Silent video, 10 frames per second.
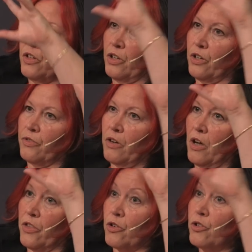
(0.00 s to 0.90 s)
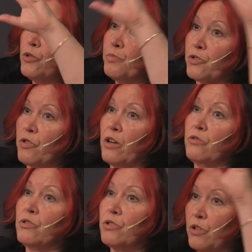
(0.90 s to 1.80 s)
your other groups
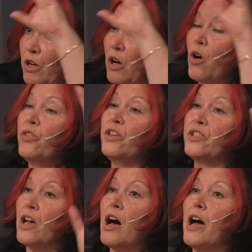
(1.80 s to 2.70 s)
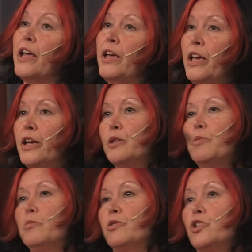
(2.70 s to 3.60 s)
round on the dye to
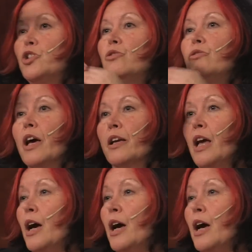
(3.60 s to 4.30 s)
be able to tune that